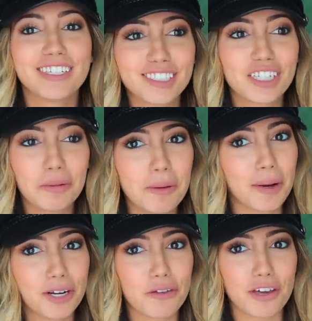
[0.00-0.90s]
This is gonna be
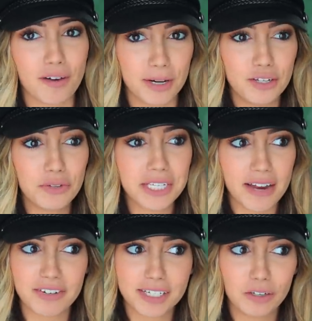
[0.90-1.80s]
my new thing. I'm gonna do this
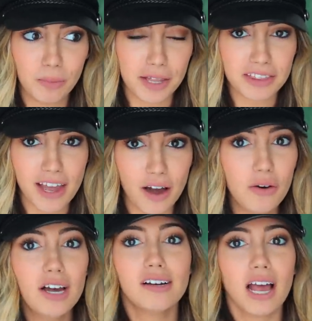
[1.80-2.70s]
every single month
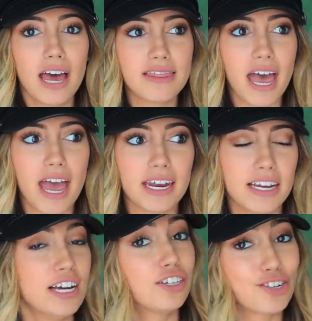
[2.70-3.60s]
now and
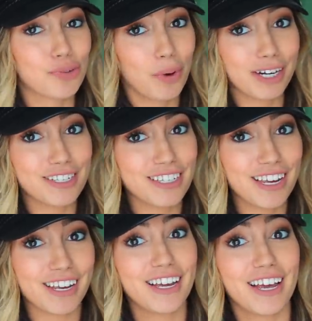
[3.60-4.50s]
then just wait and
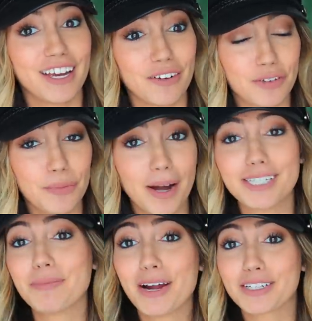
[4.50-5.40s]
see in a few
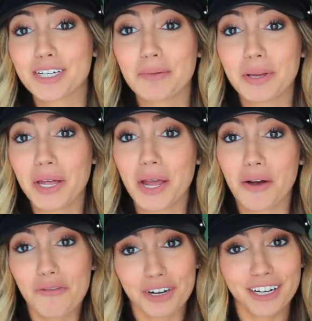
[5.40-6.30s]
months my hair is gonna be like
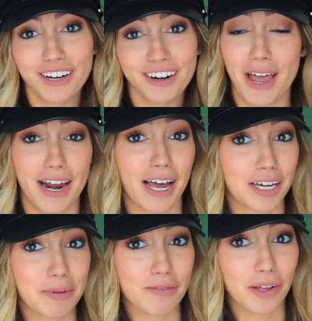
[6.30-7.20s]
over here and I'm
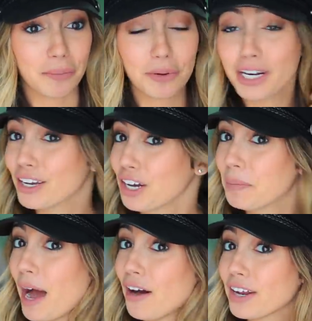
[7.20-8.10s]
gonna be feeling pretty good
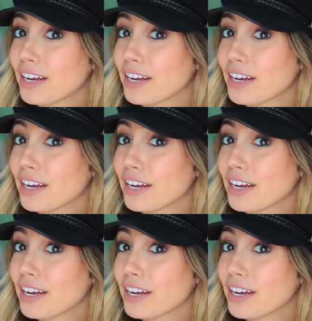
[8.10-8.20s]
about